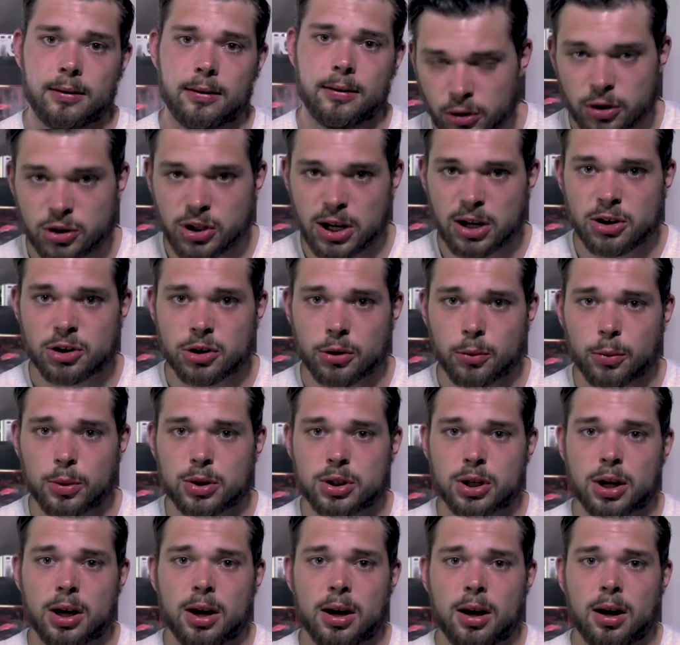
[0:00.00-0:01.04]
So the sensor
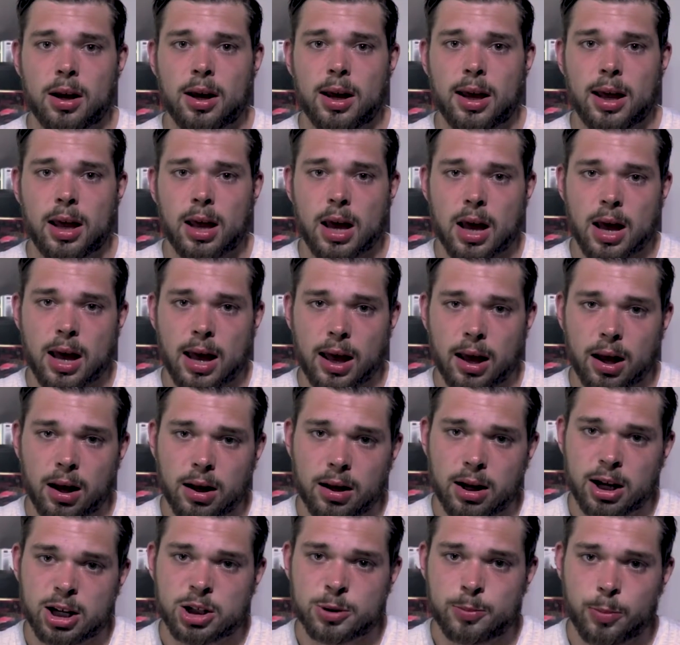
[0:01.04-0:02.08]
was
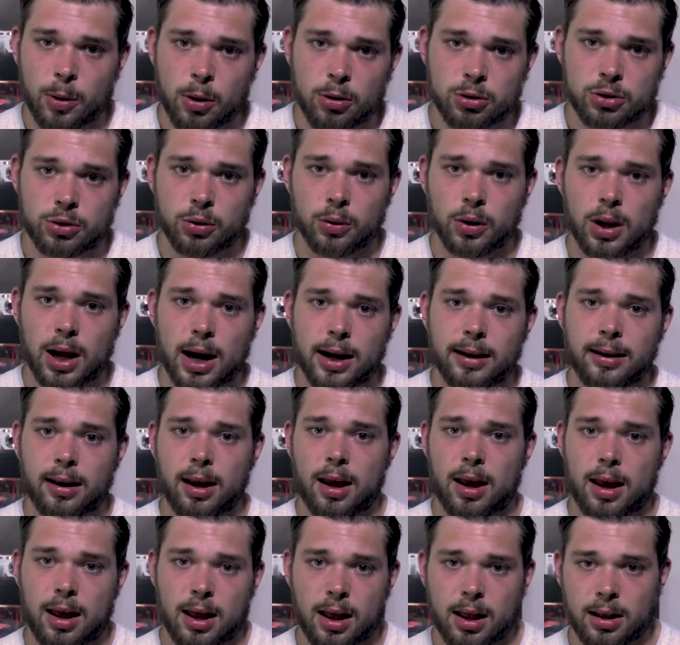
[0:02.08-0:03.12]
exposed to light
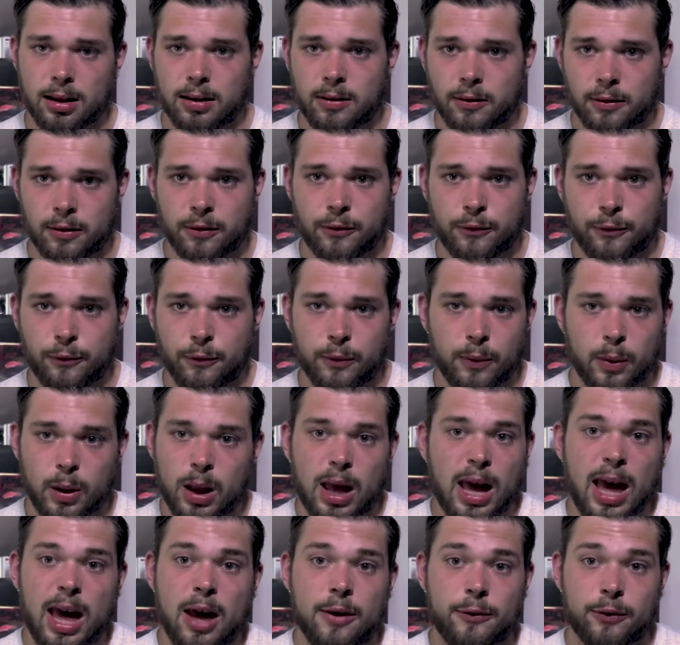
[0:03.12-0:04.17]

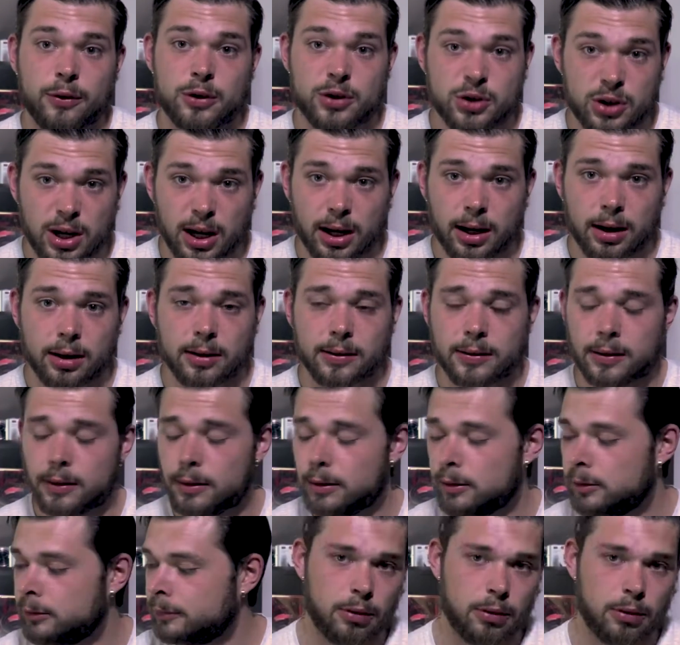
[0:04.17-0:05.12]
half a second.